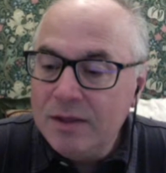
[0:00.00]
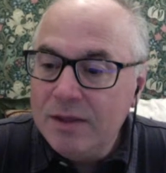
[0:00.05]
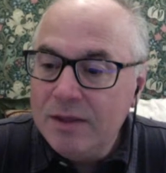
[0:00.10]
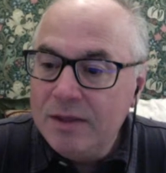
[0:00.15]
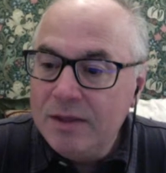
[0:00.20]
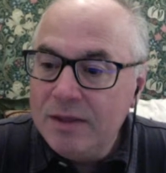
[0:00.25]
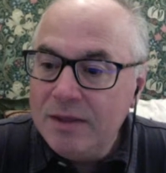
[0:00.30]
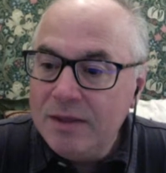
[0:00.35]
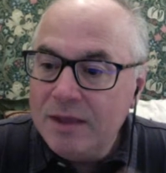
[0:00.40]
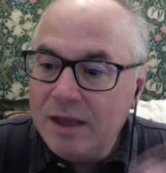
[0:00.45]

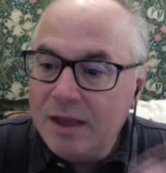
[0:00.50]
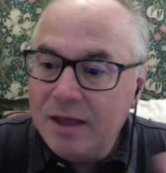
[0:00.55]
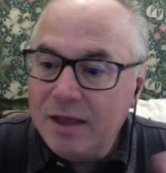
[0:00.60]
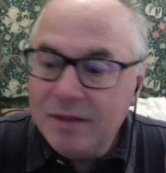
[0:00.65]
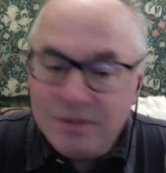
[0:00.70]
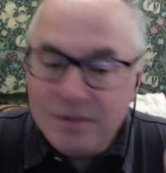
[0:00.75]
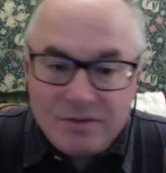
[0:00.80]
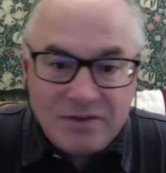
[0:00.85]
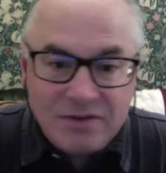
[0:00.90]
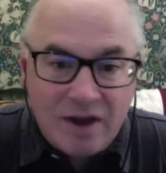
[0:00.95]
yeah, the
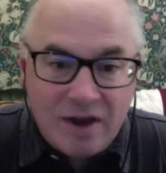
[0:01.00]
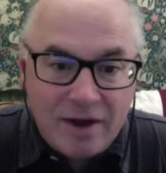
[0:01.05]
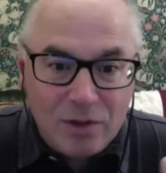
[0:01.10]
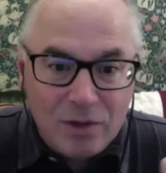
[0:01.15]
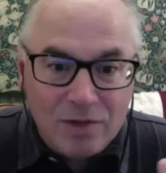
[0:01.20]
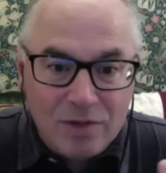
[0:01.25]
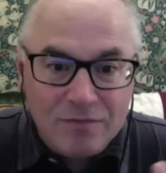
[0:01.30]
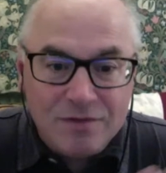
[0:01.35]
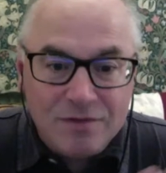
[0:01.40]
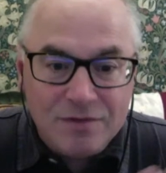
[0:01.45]
title
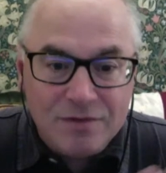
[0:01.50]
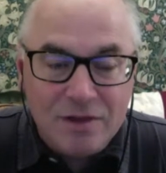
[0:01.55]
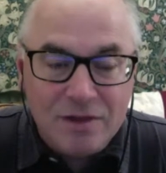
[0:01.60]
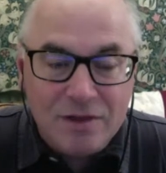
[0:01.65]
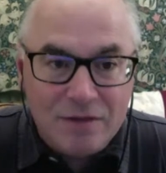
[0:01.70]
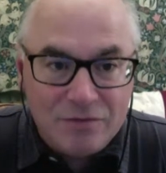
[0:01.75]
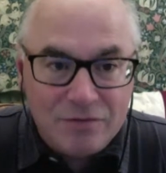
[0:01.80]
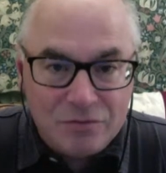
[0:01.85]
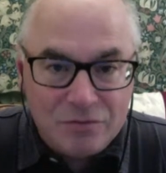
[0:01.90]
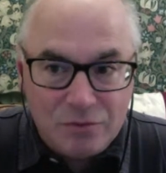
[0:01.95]
of the live
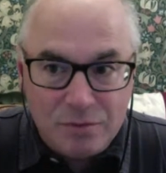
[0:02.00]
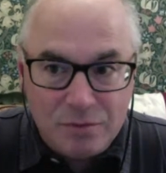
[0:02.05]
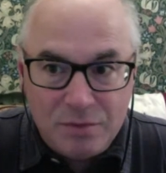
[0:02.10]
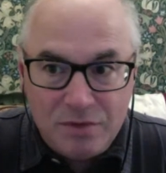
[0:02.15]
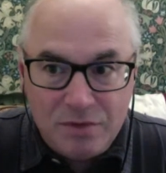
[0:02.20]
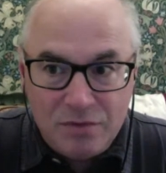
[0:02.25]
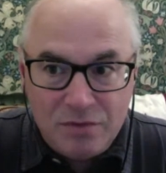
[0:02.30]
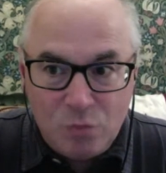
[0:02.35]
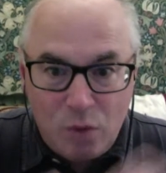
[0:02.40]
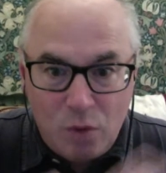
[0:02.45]
stream
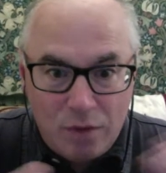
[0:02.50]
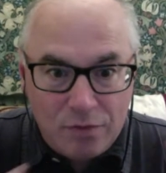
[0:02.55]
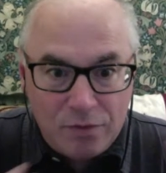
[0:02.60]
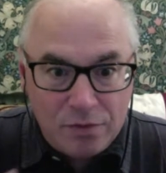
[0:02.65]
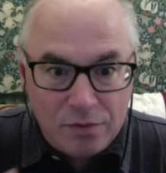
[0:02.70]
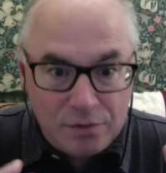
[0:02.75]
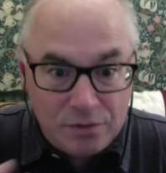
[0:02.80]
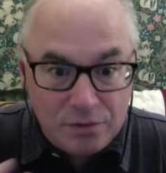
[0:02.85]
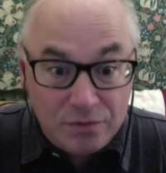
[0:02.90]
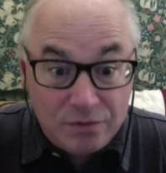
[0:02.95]
is Whether
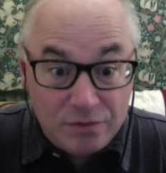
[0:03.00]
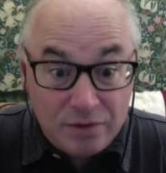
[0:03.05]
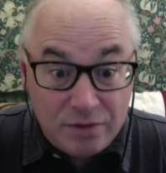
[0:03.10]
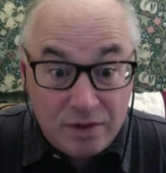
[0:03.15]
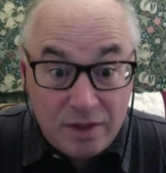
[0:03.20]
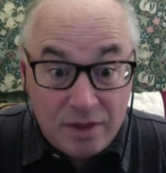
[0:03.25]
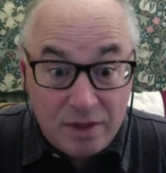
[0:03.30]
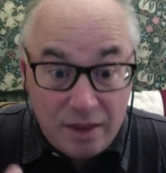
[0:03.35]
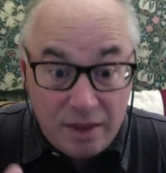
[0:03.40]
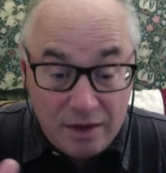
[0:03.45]
There's
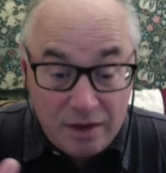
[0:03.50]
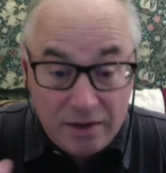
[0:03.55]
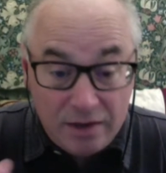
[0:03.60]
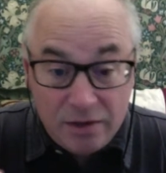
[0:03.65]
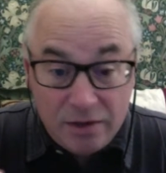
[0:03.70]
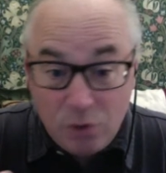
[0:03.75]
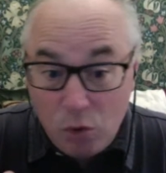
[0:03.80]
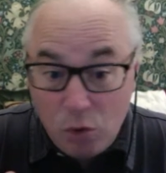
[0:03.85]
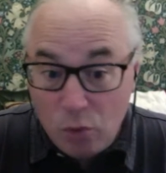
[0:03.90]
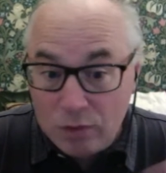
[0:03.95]
Any
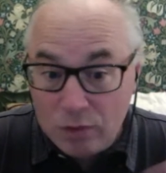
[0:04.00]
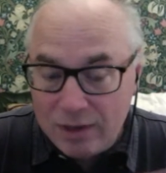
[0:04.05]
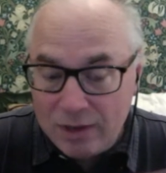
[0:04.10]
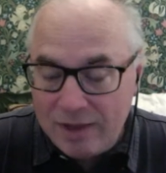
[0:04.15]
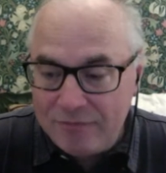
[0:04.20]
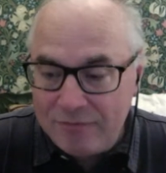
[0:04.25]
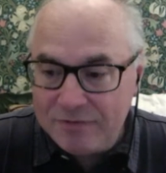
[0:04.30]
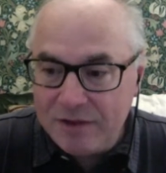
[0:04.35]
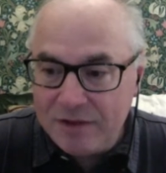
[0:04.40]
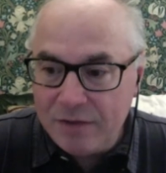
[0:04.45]
Gold
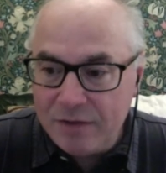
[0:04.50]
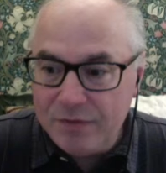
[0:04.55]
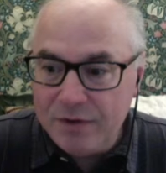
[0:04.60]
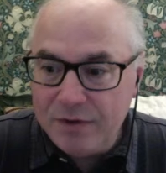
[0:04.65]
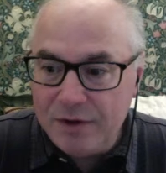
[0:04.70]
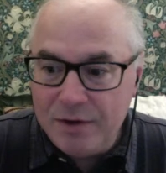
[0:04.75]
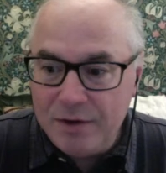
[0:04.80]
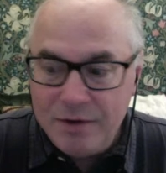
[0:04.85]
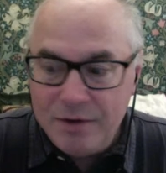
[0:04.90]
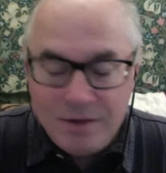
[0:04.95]
Left Out
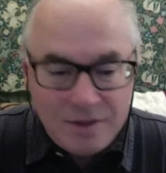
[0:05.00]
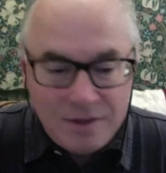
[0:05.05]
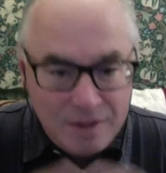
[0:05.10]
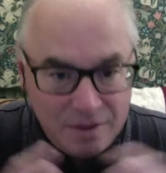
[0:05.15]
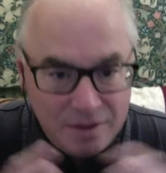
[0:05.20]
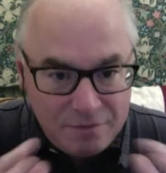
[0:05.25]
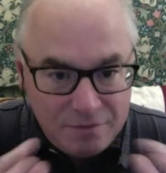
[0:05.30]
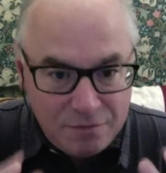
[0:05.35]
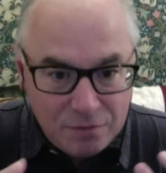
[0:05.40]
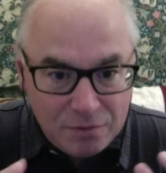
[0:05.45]
There,
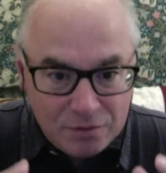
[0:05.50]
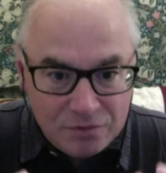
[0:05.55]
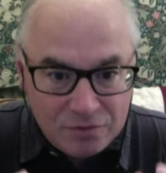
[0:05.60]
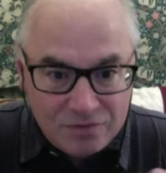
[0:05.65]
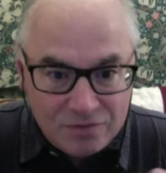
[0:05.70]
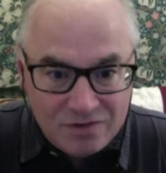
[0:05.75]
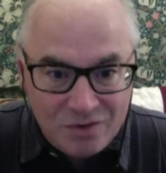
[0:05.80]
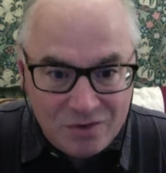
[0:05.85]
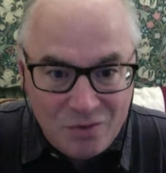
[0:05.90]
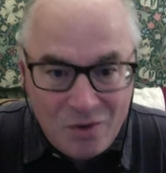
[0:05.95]
if you can
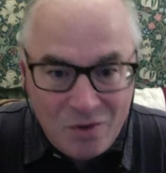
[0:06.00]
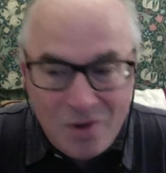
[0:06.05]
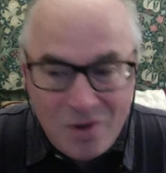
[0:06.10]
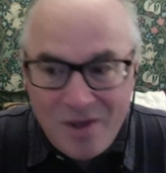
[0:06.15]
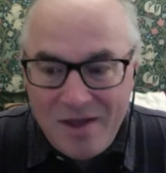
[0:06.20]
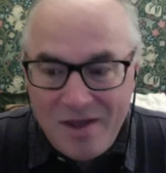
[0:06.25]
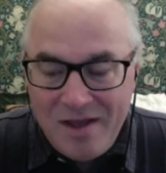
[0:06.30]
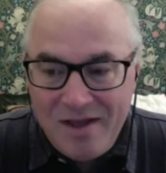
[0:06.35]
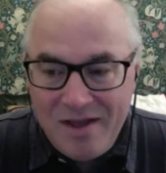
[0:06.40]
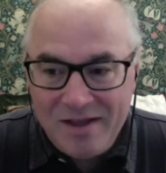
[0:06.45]
still
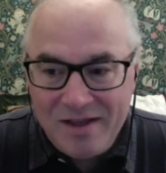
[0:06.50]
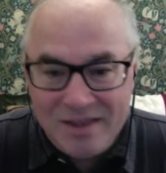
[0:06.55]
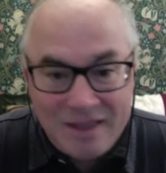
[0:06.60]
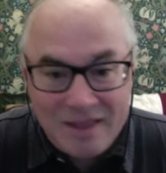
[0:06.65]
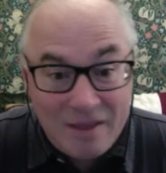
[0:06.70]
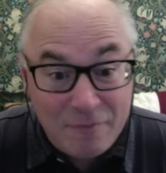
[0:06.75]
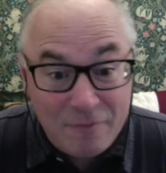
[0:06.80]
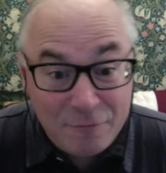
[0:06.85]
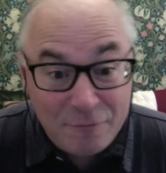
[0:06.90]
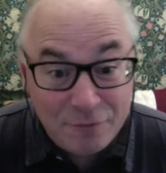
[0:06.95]
uh,
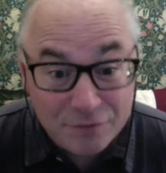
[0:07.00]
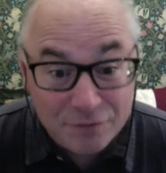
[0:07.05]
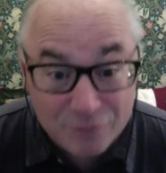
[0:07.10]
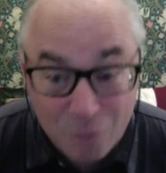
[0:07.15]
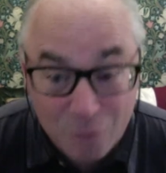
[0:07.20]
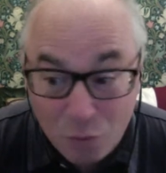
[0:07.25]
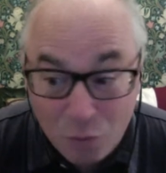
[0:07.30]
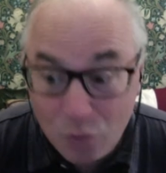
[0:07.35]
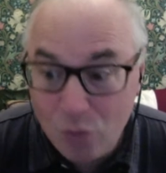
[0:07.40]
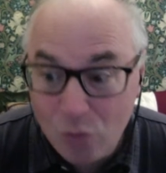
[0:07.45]
get
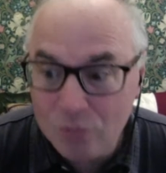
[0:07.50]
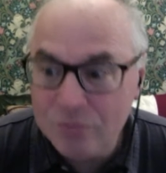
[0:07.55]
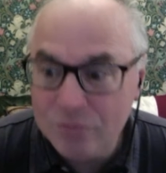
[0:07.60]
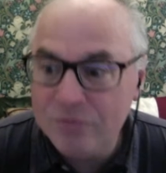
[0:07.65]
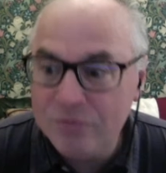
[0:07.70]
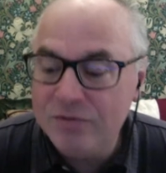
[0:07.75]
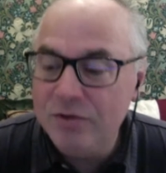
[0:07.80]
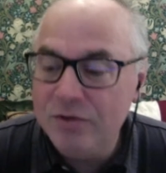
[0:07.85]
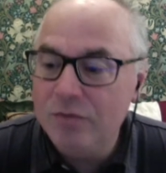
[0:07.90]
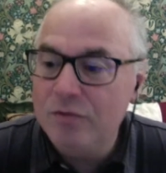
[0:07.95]
physical gold and
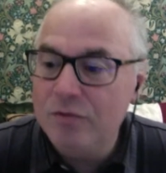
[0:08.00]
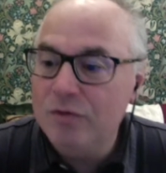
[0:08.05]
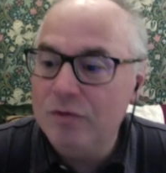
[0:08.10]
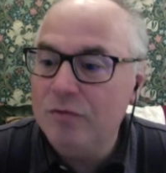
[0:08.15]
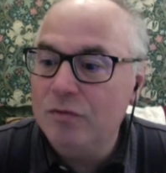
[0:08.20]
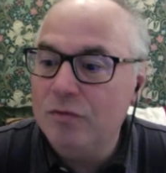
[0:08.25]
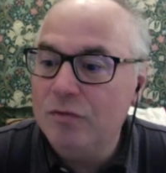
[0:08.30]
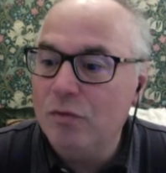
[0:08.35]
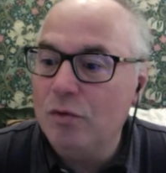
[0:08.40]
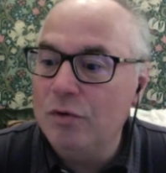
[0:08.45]
silver, of
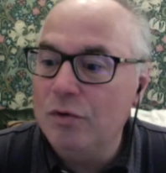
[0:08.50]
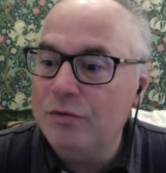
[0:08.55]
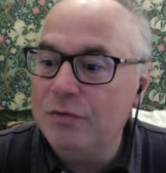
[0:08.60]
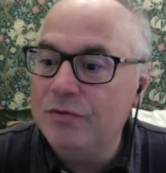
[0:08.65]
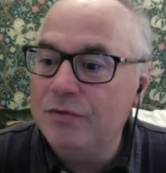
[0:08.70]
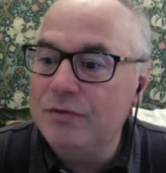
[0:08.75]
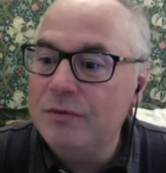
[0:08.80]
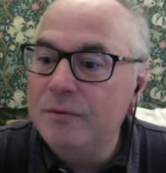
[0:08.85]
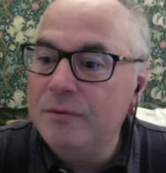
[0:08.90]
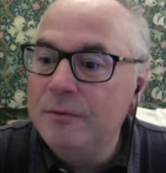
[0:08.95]
course.
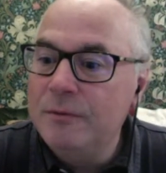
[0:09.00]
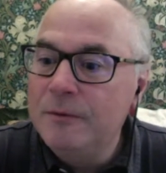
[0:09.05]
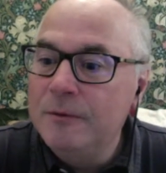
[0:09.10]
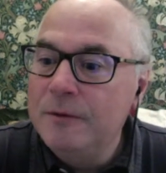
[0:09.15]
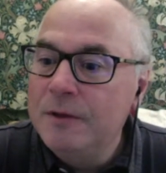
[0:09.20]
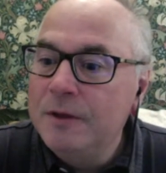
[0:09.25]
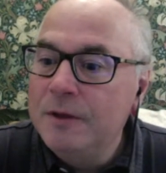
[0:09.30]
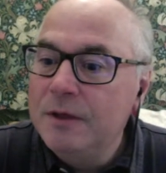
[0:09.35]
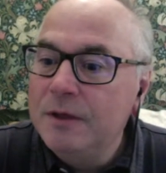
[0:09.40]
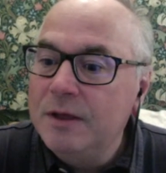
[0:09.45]

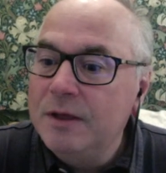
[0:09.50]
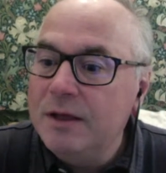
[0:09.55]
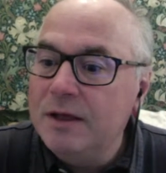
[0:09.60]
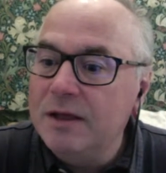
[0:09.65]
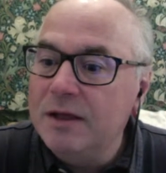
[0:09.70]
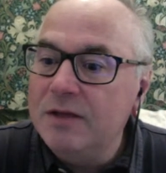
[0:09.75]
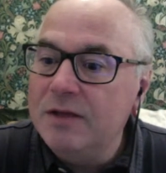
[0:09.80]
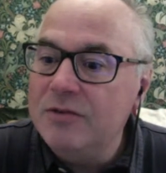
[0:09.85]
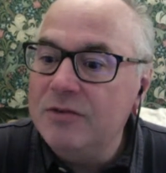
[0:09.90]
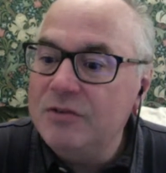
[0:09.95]

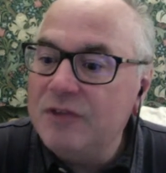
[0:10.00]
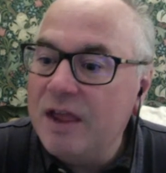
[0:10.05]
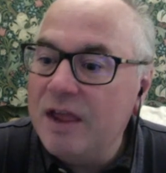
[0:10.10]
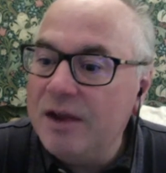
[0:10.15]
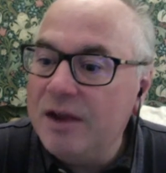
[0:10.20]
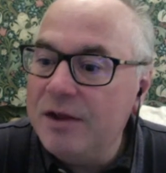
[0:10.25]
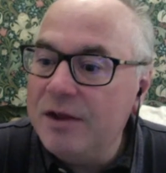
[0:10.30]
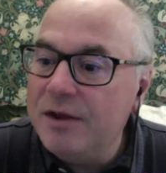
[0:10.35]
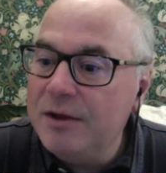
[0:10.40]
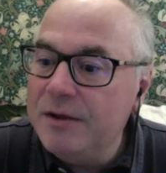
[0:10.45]
Uh, just had a
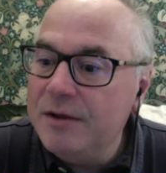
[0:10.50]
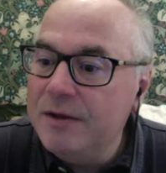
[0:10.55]
uh,